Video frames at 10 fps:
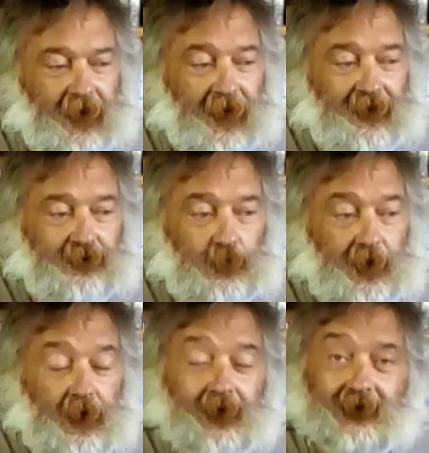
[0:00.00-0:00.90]
And
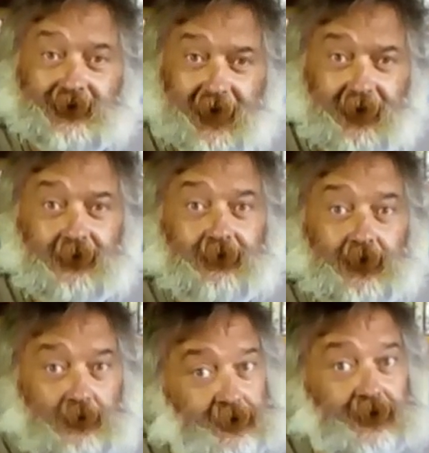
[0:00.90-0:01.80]
we are content for
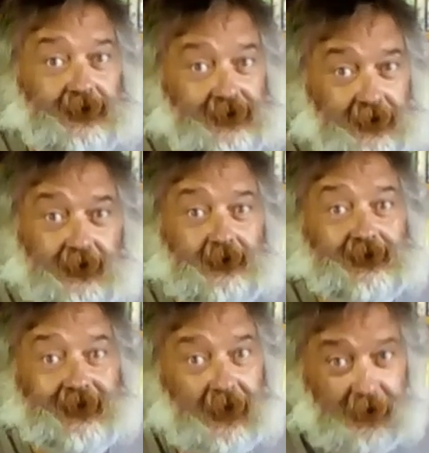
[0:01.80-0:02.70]
you to continue to
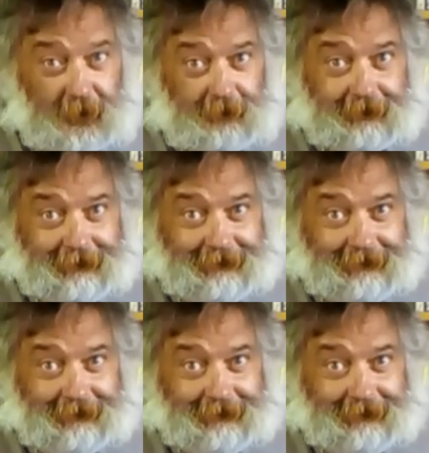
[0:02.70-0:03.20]
sell them.